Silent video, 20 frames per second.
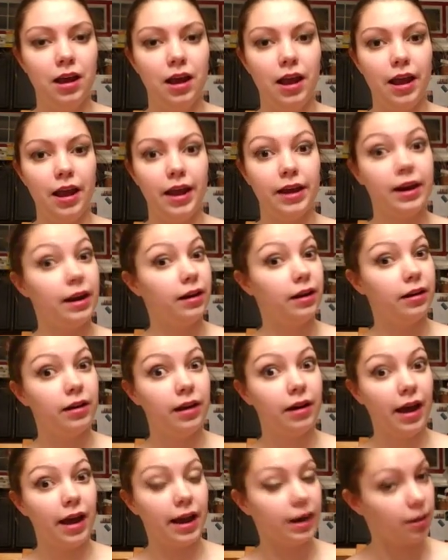And
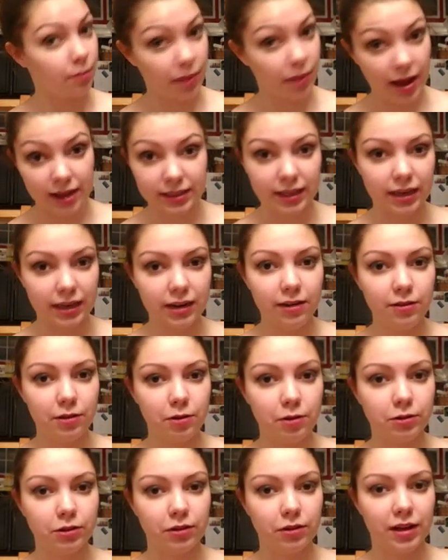I didn't pass any of
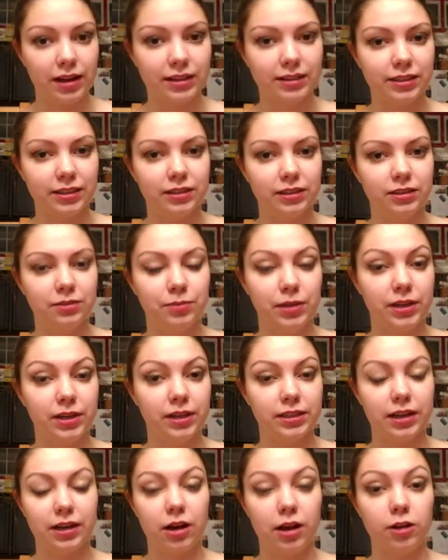those classes
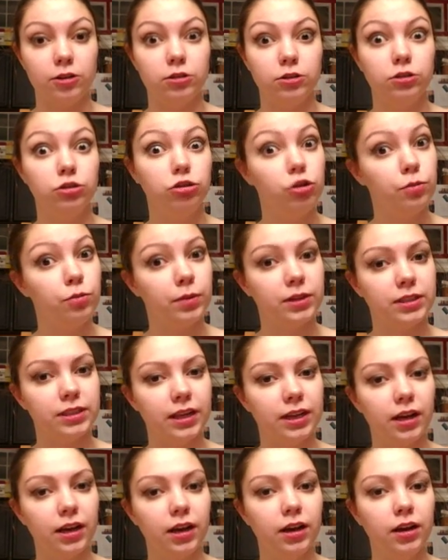because I got super
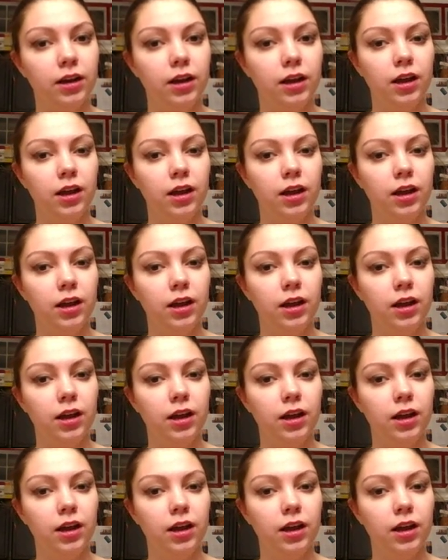sick